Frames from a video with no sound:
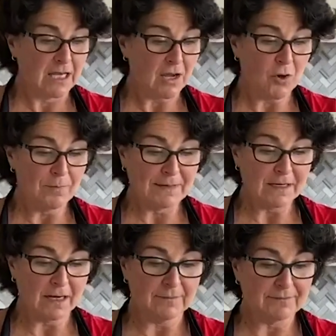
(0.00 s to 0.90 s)
open
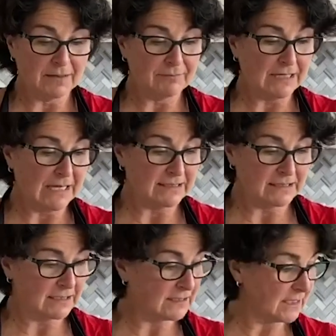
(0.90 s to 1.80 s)
up the
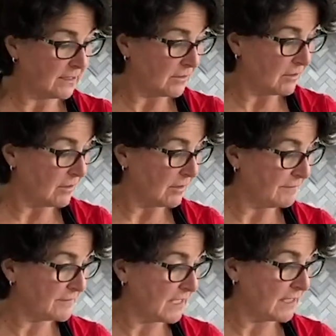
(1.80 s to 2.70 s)
plastic and take it
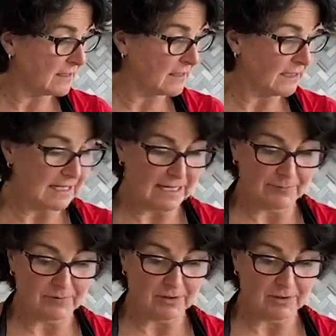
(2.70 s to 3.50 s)
off, take the label